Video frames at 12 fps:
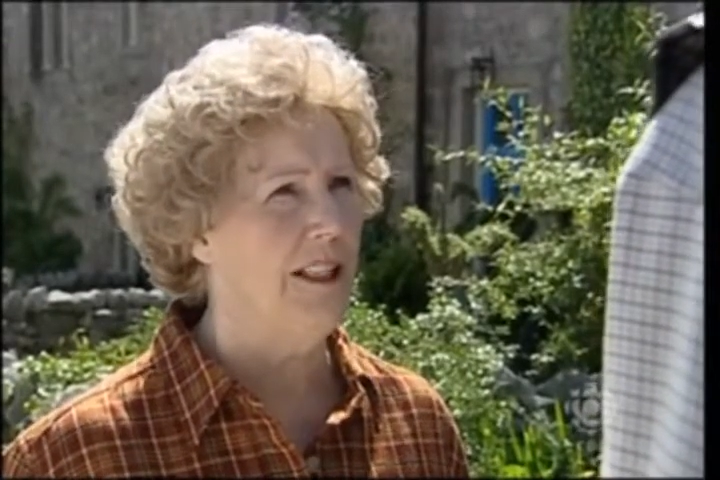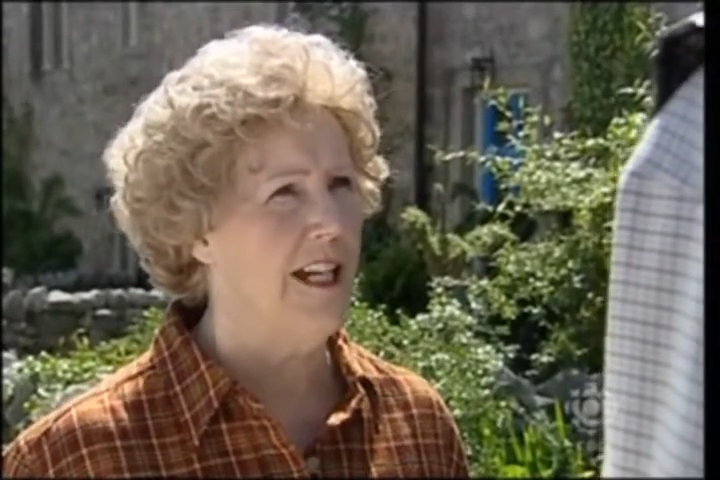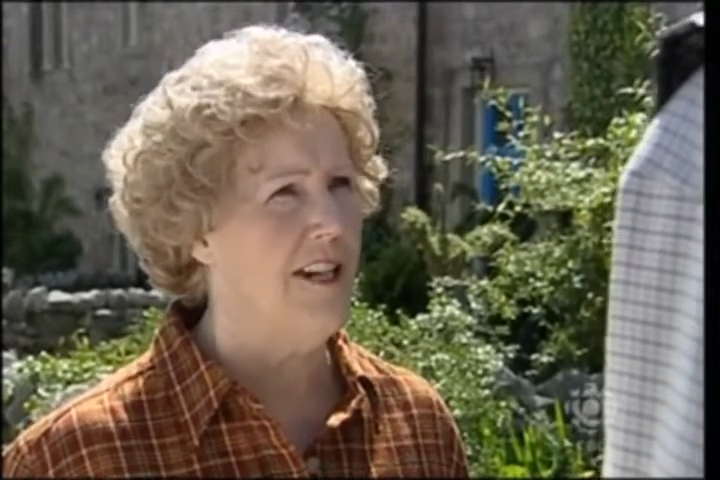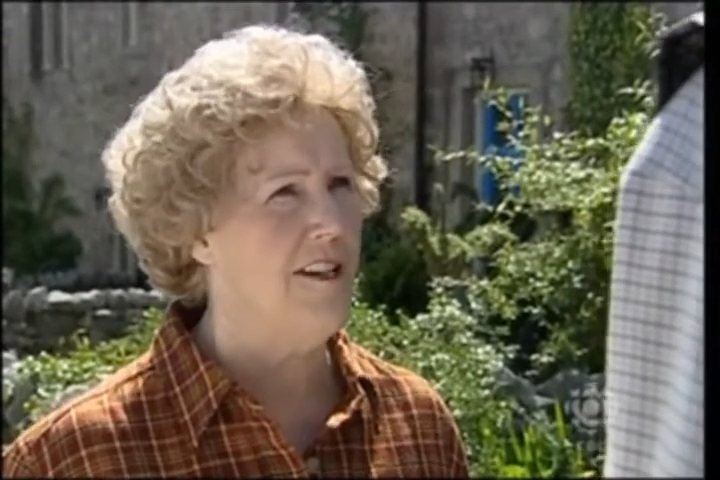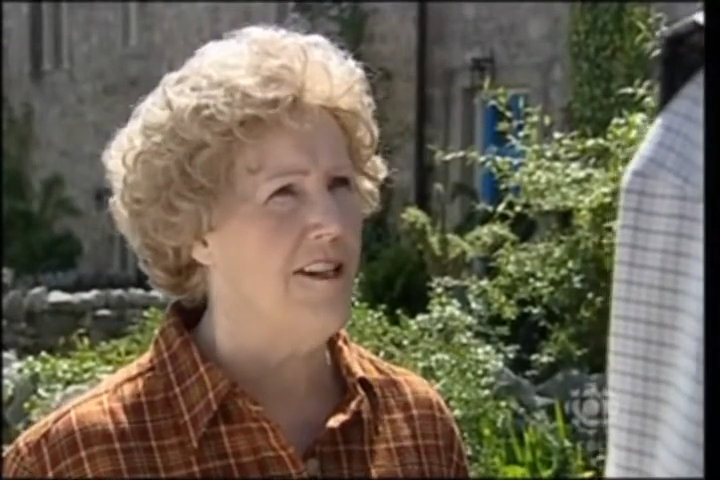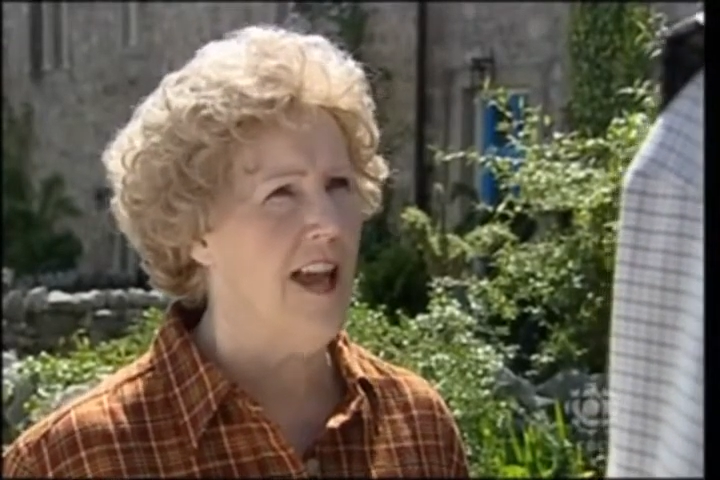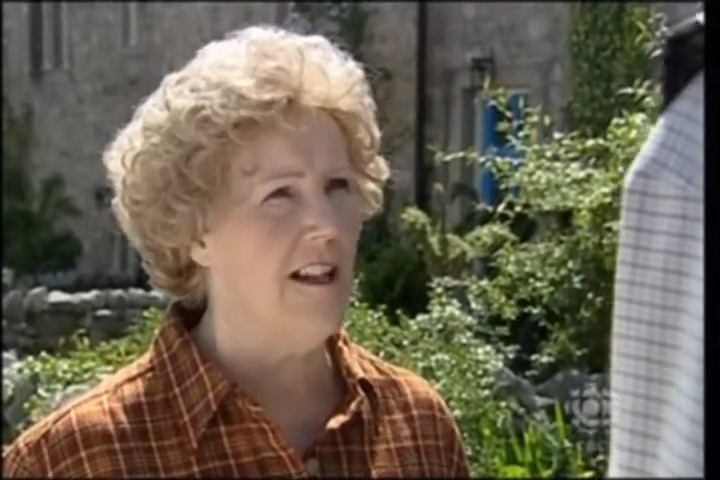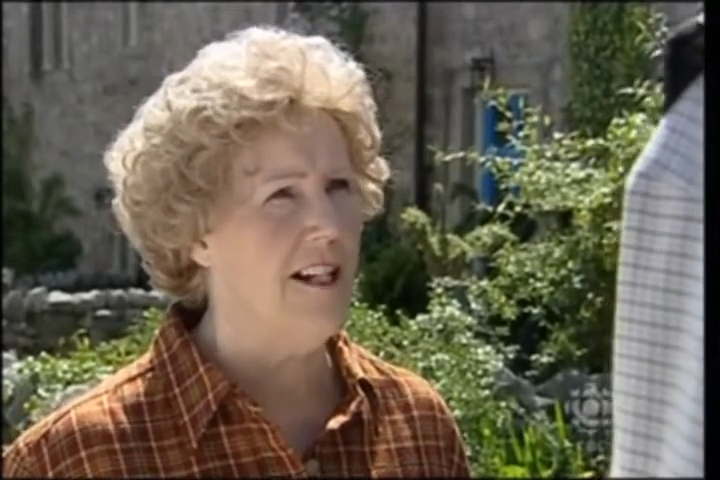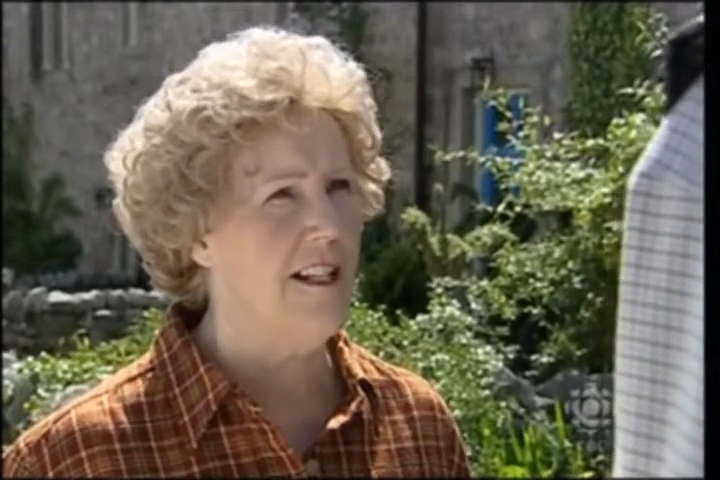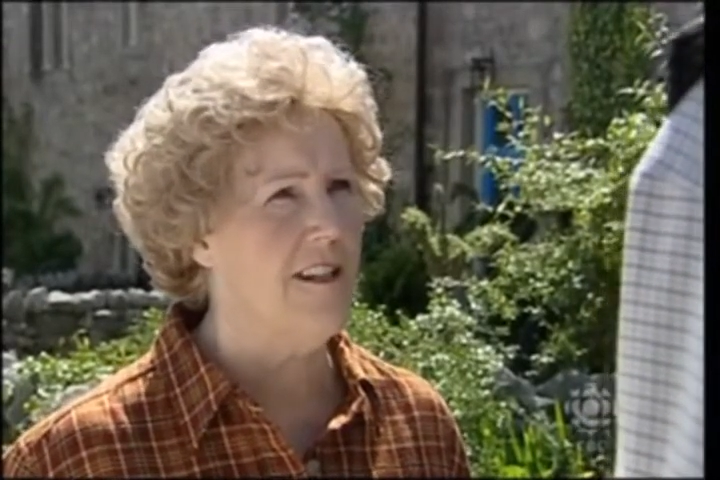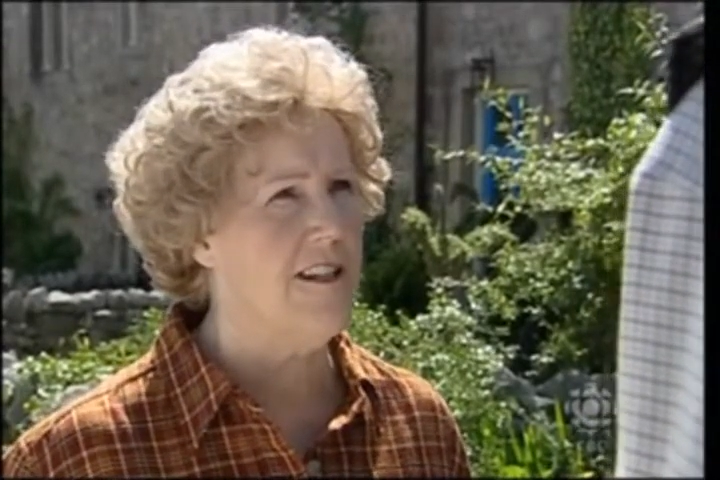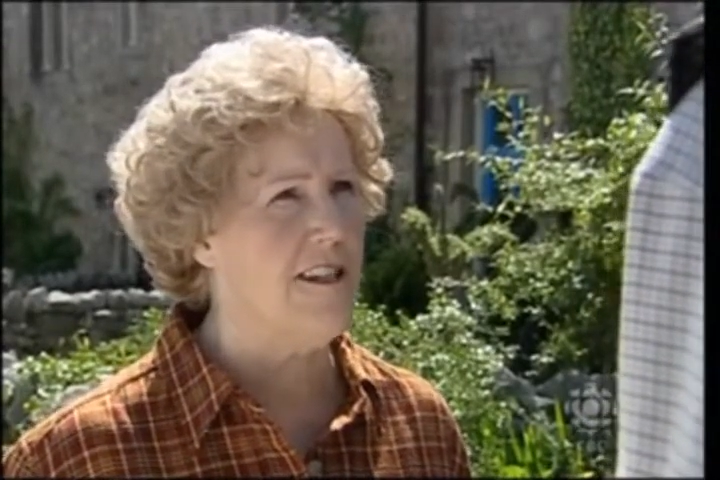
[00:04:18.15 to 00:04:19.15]

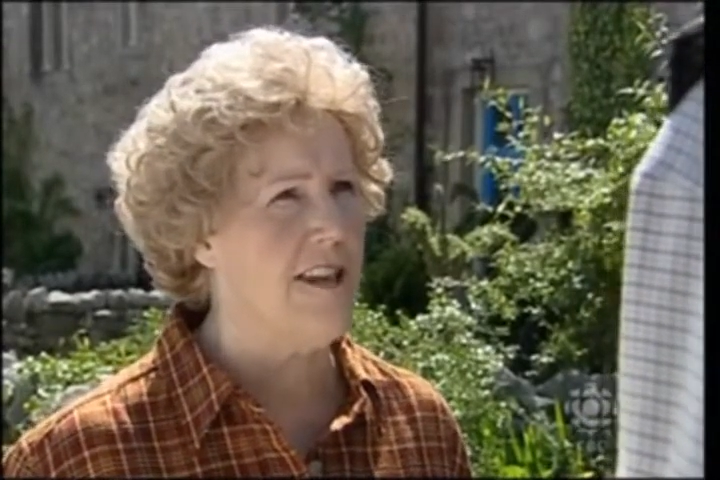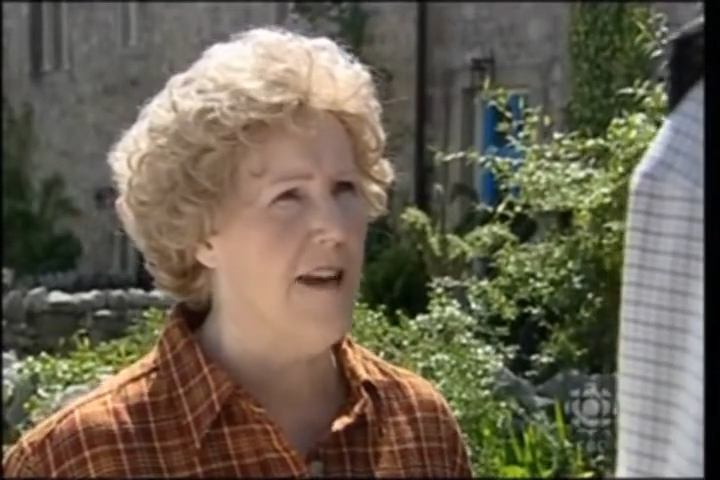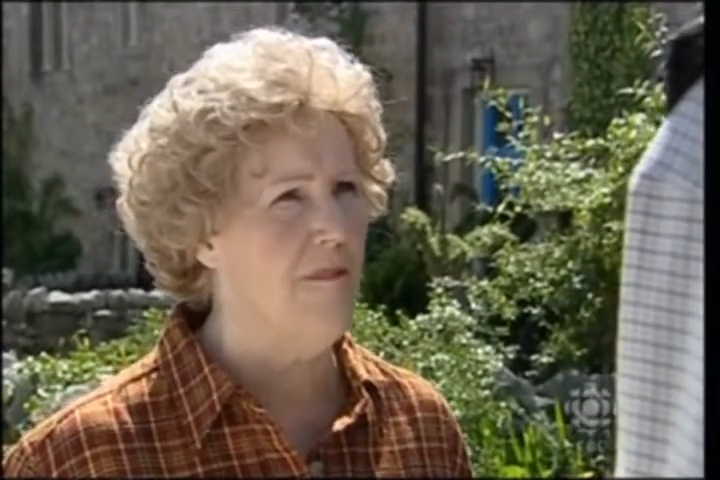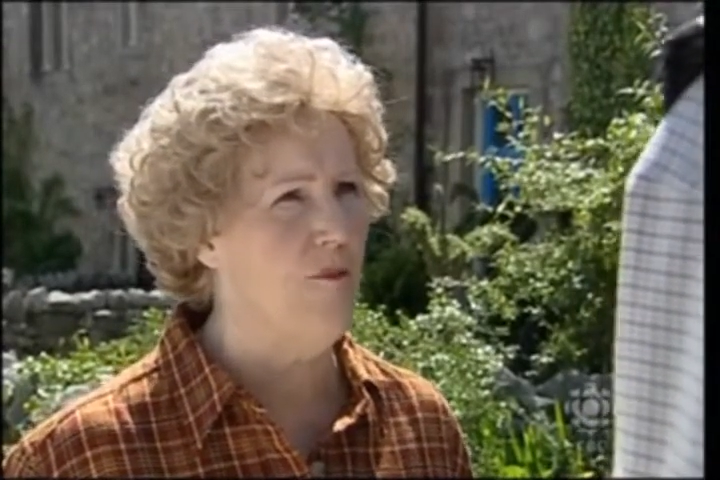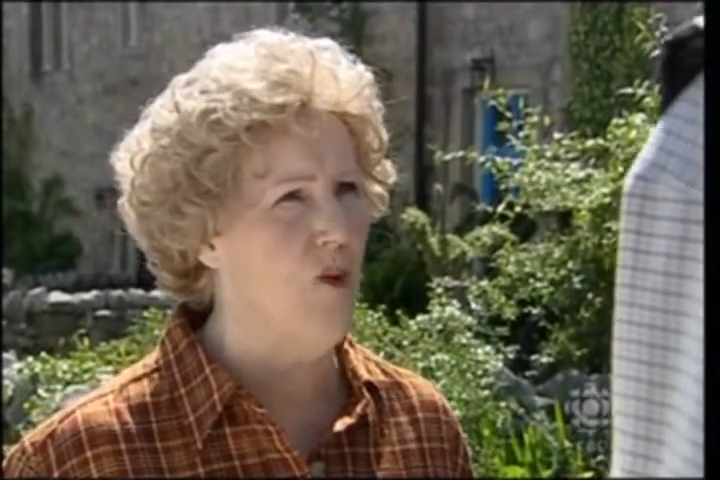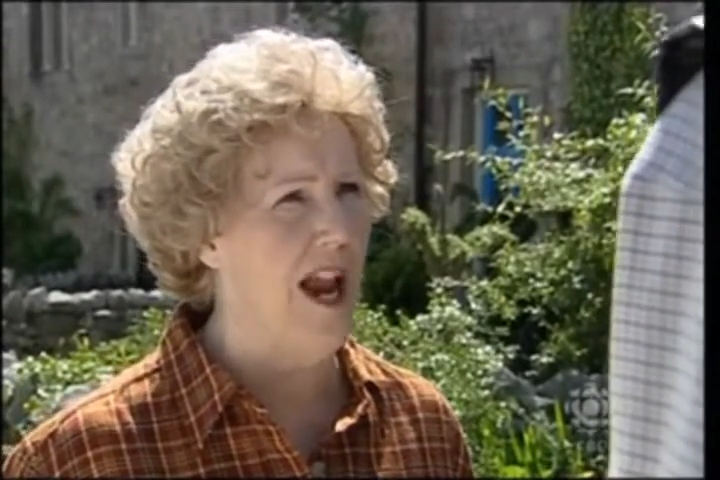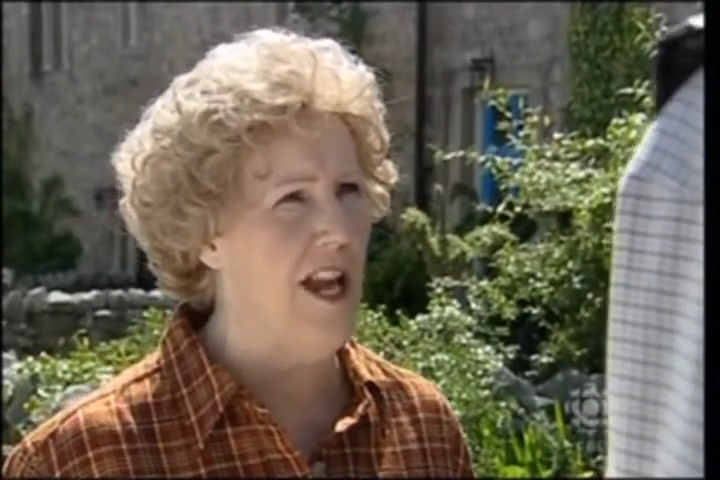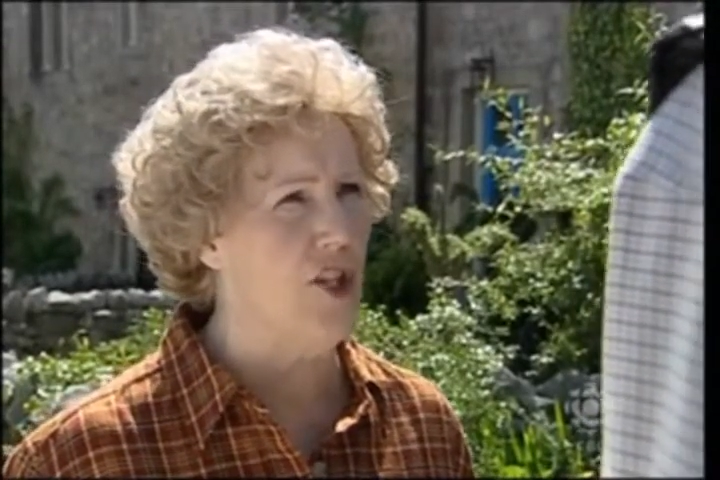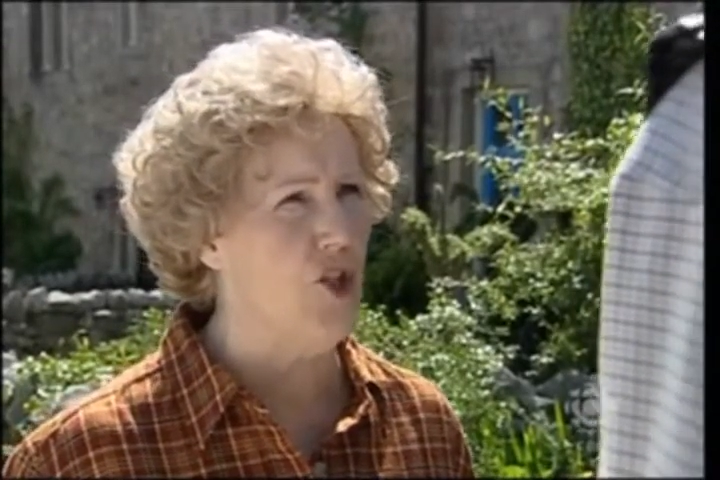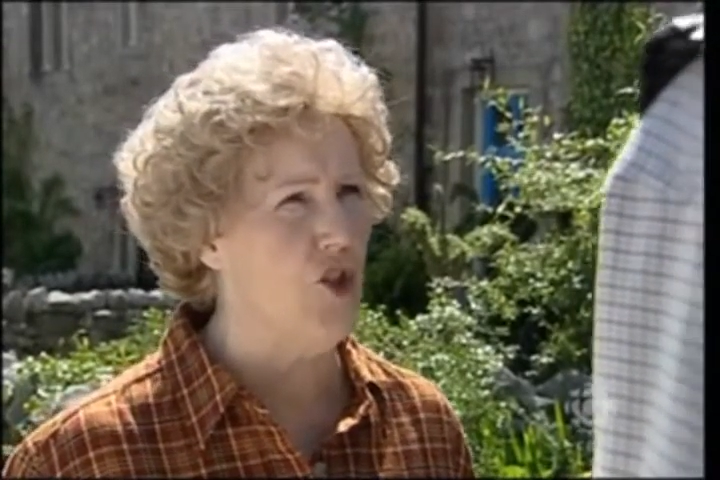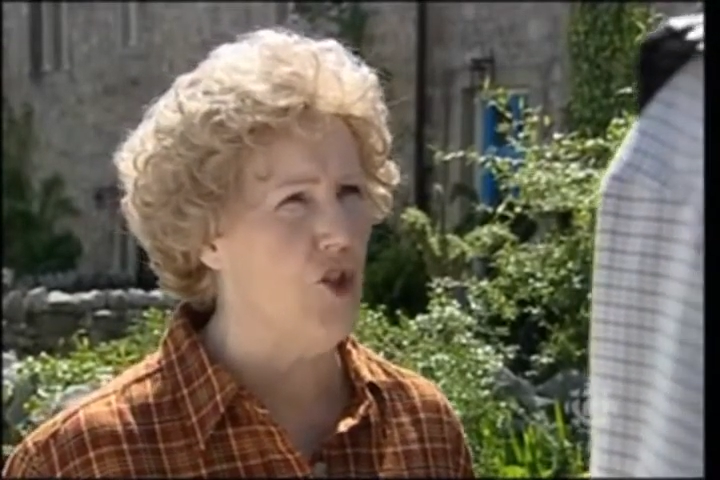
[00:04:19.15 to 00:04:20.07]
exactly the same way as